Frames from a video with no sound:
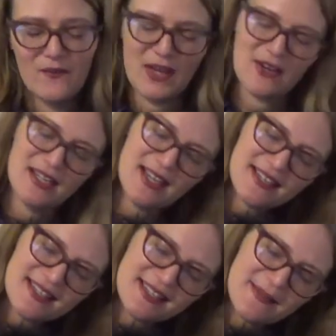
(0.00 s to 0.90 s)
Very
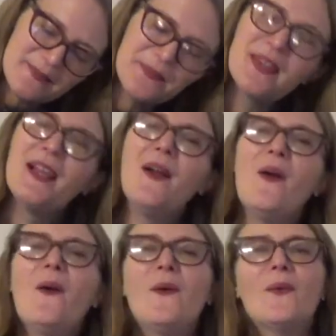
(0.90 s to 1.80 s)

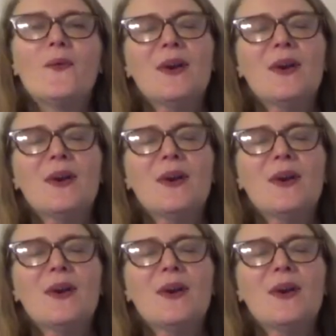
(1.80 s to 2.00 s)
nice.